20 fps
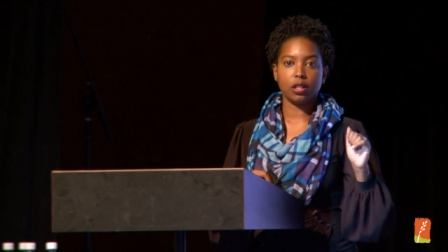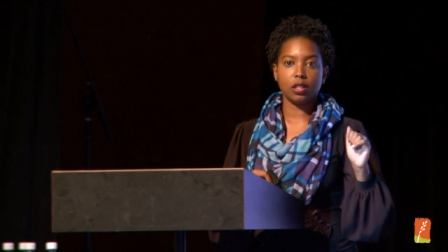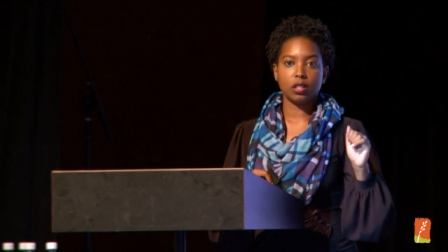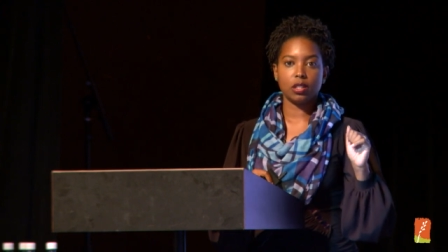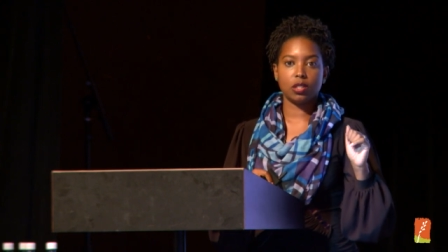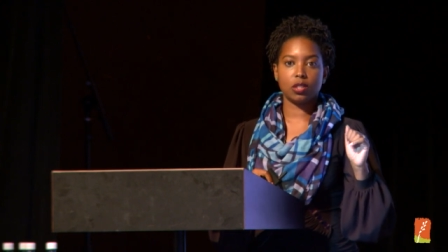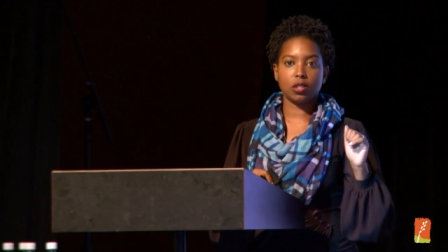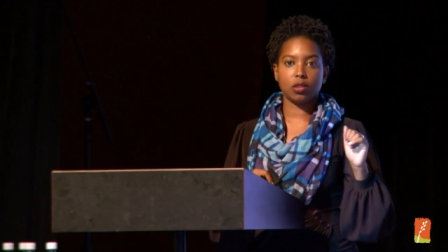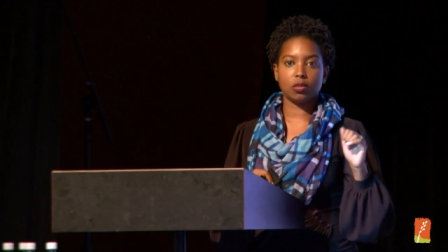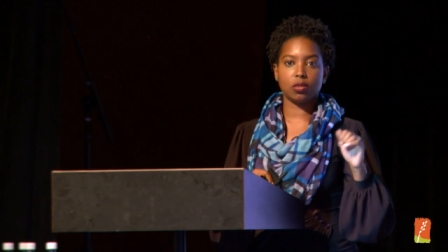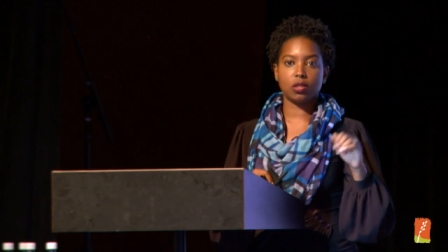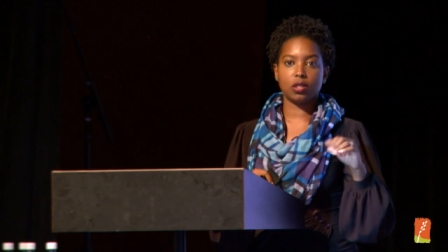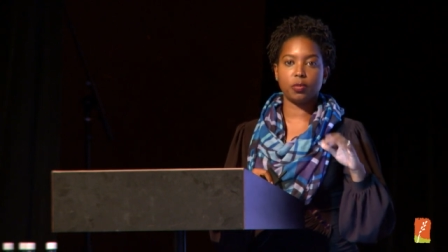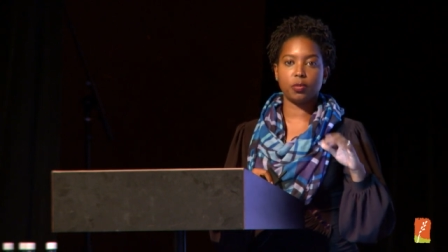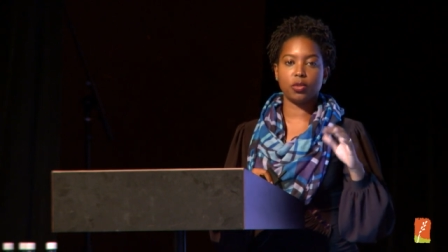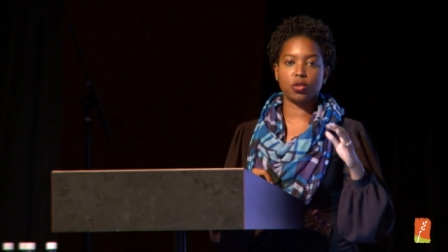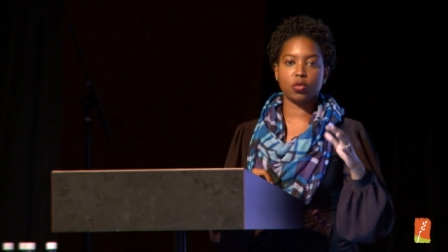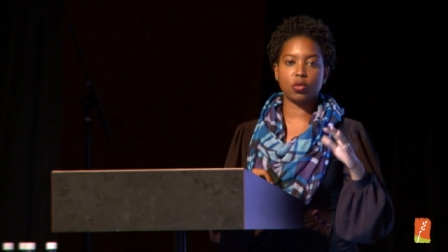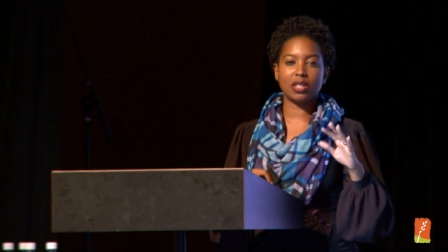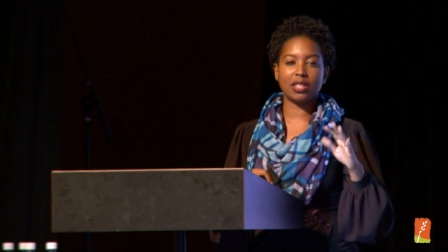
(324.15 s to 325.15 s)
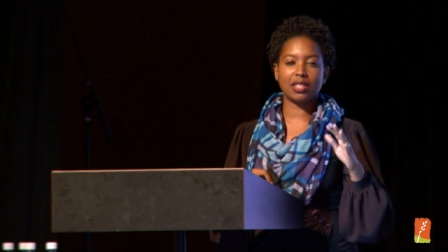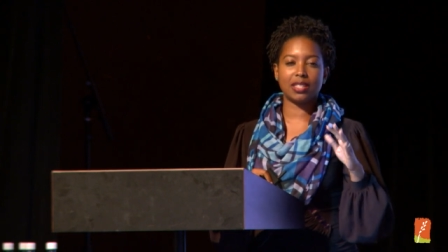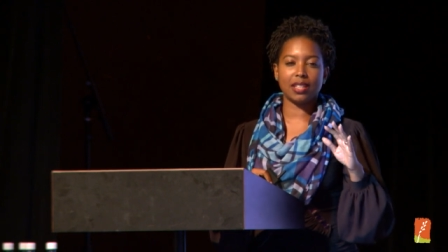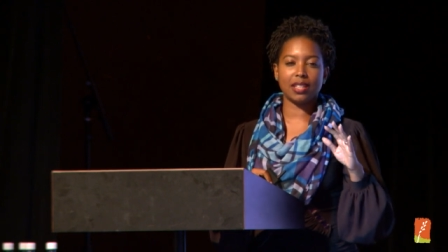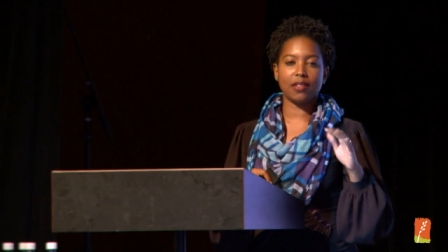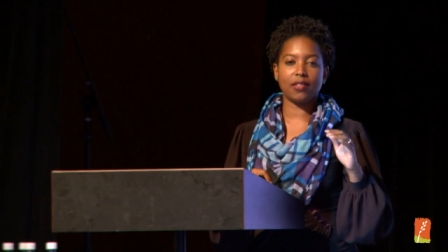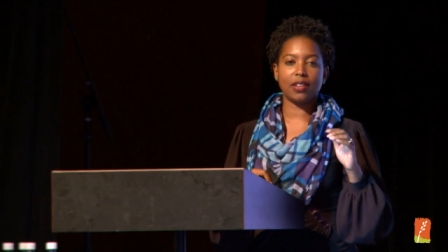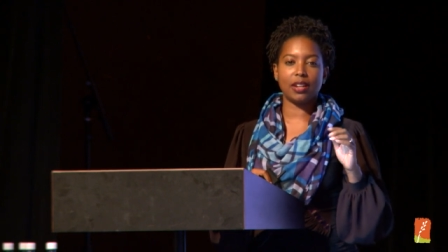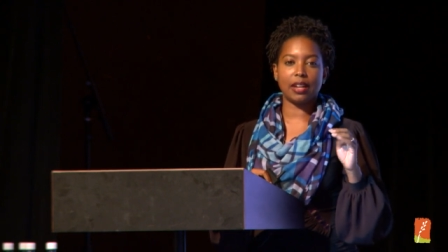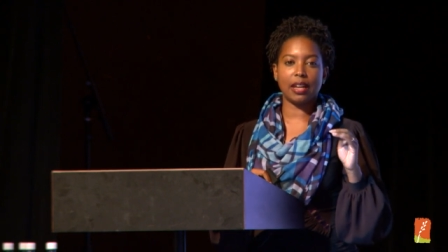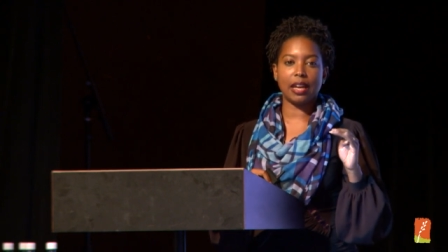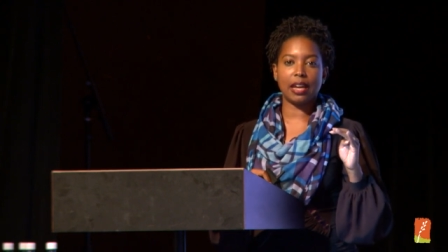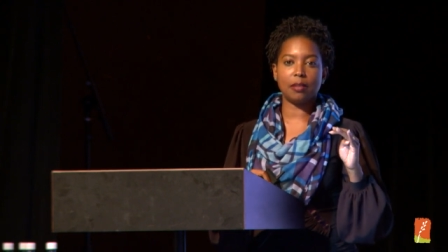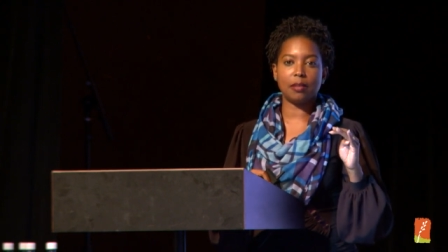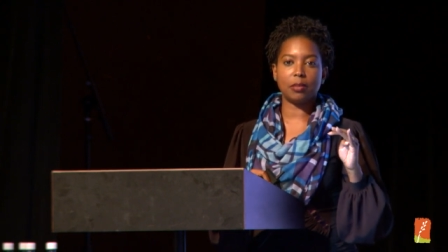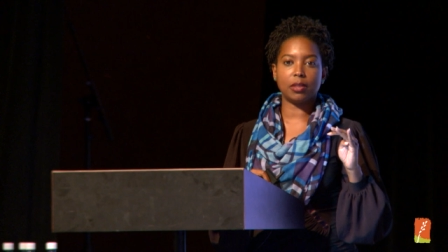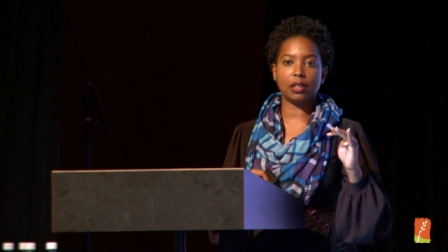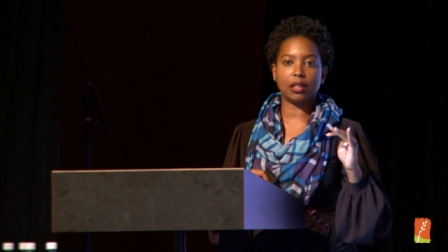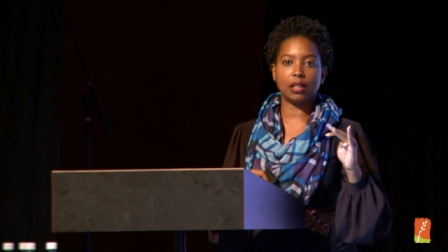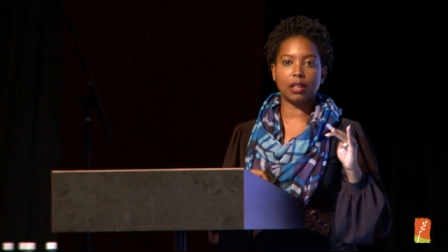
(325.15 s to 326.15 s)
So between seven and eight
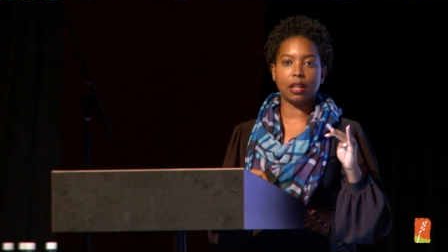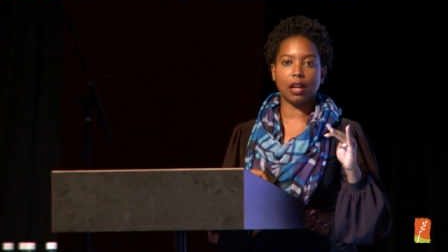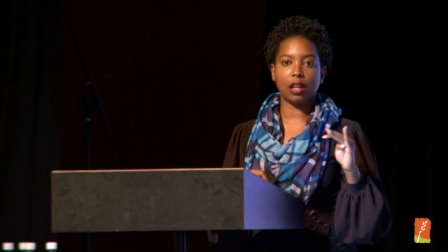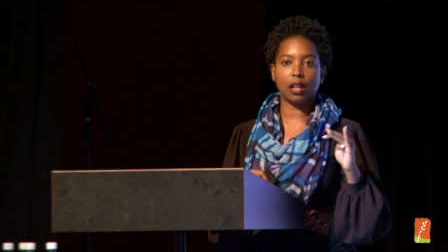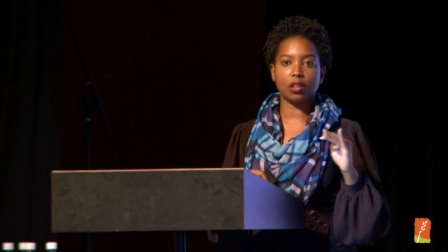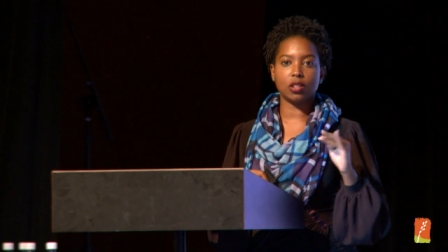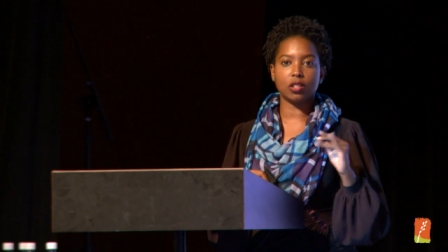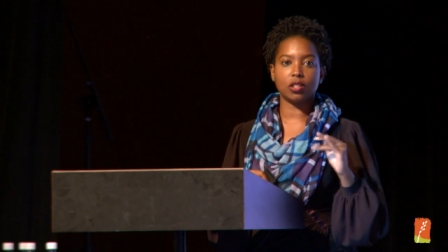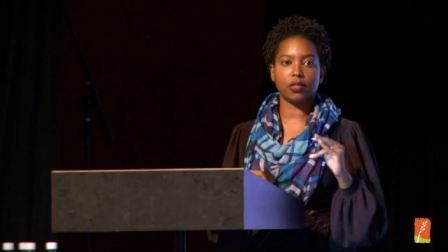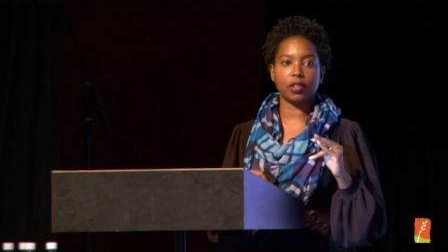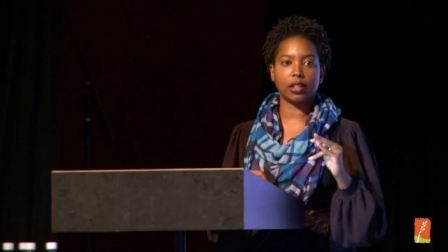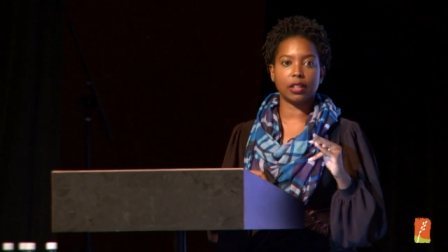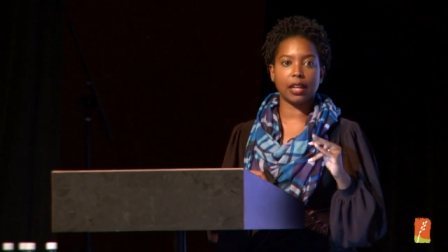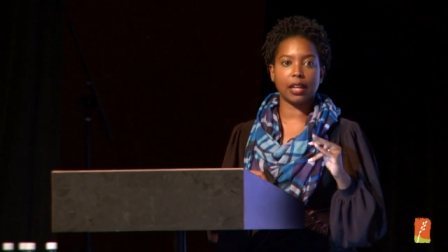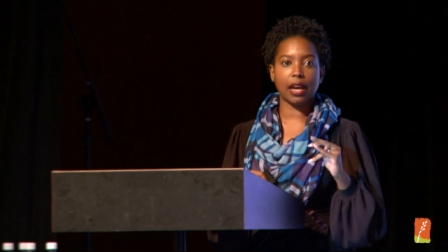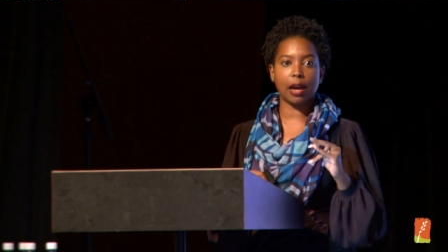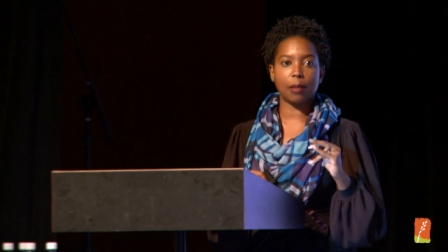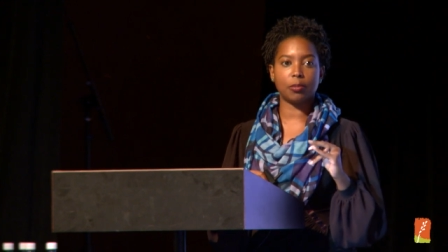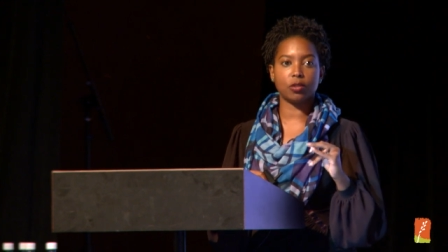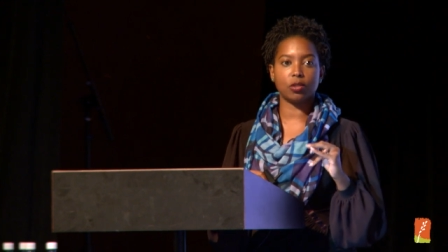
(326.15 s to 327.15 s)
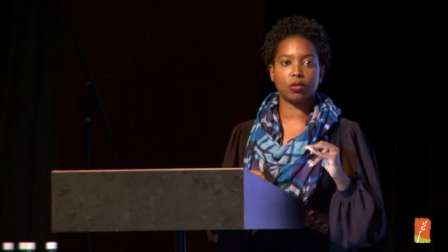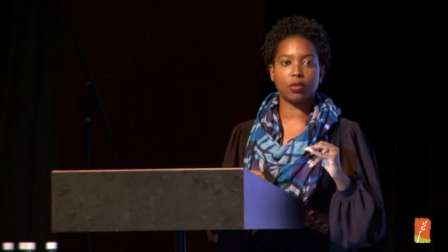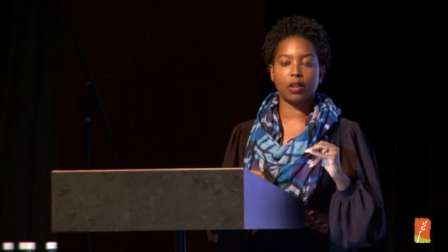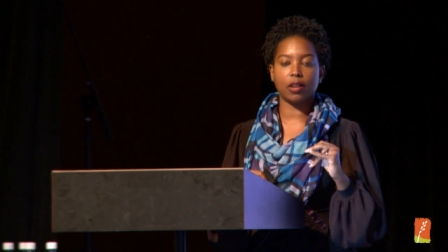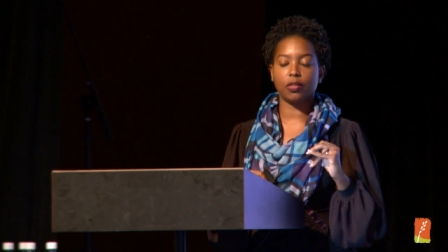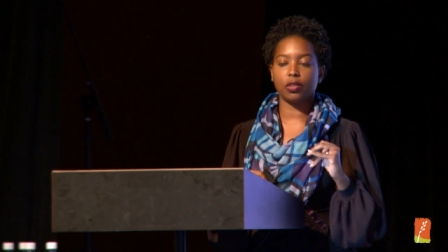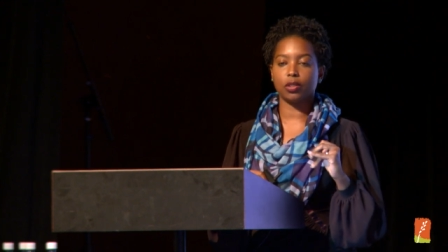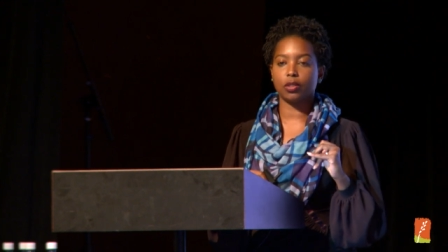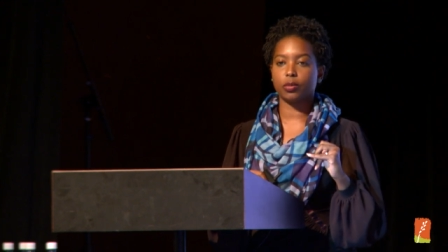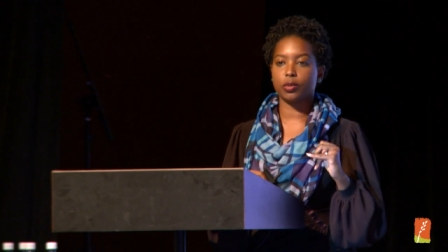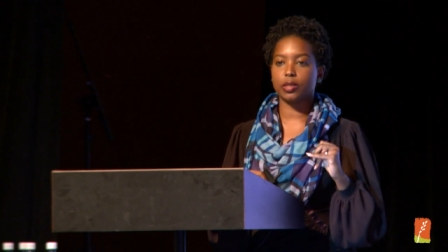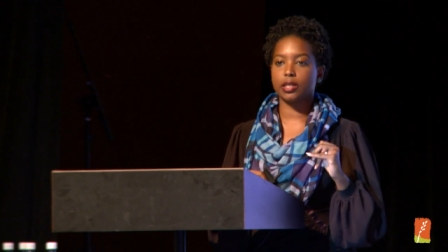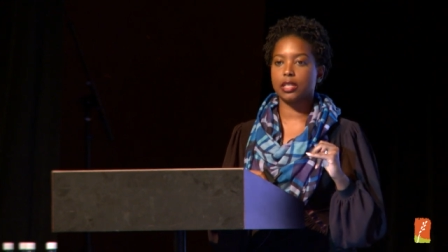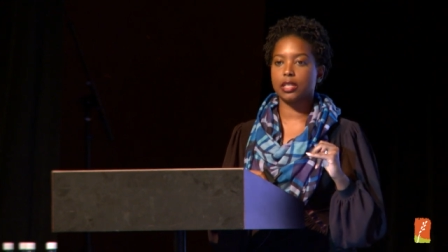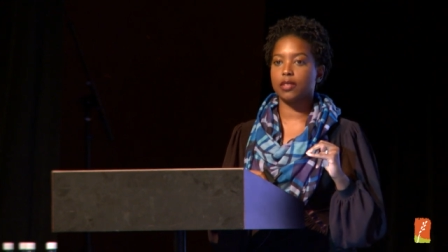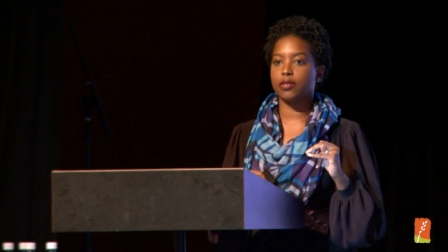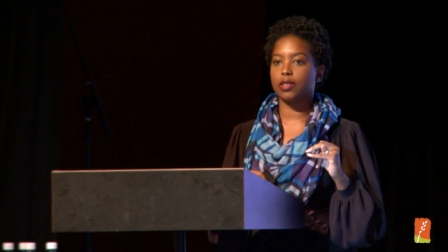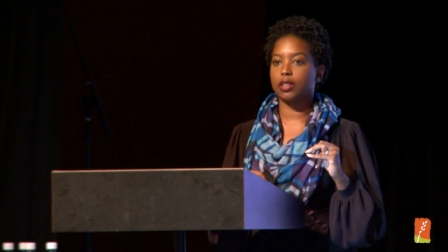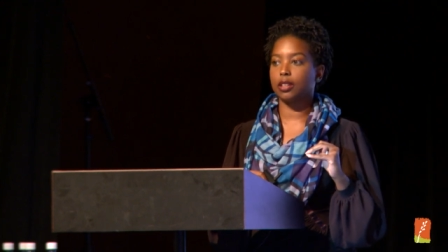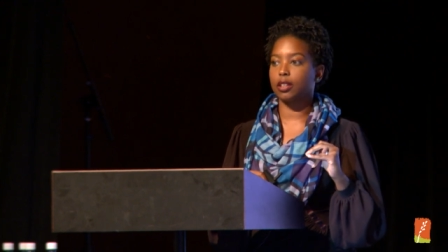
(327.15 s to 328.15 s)
million dollars of uncaptured revenue was
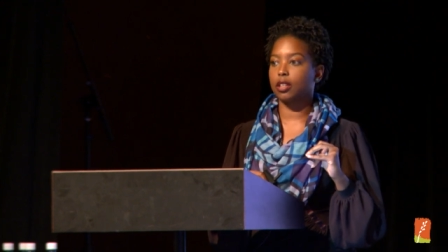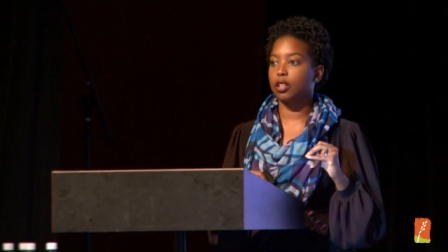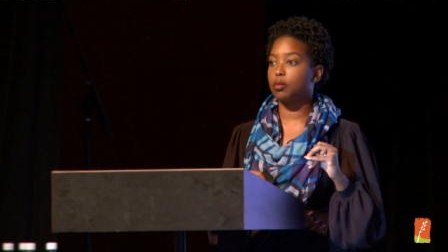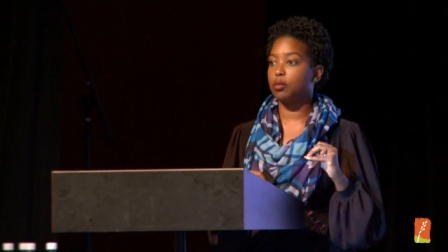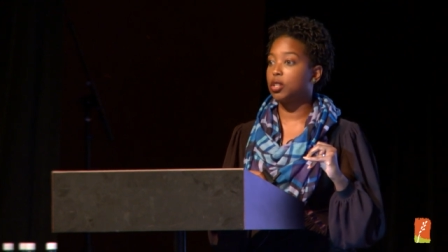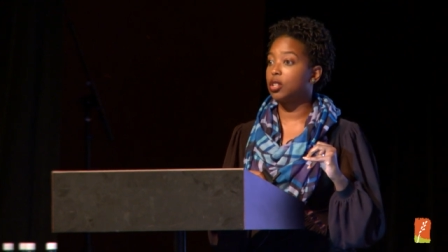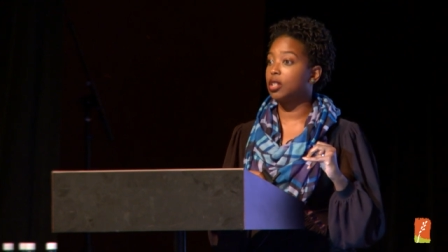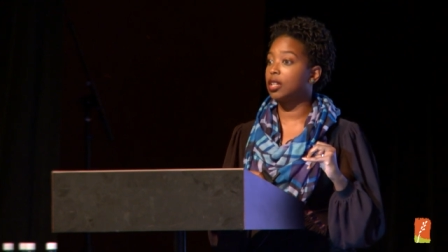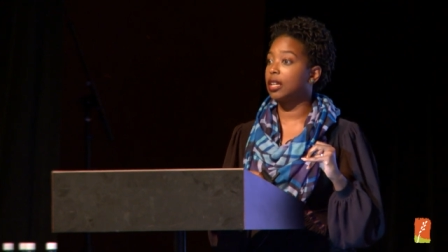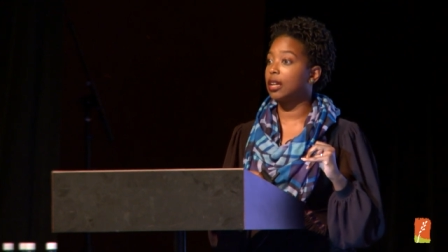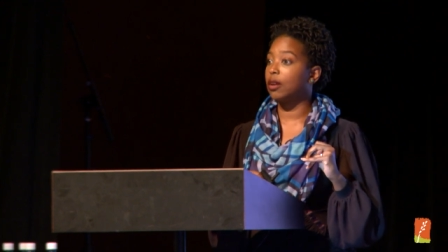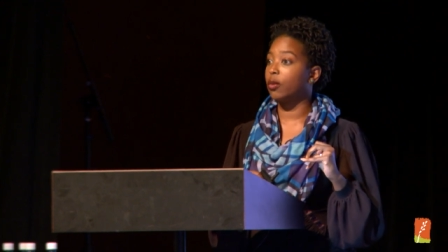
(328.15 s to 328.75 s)
leaving the community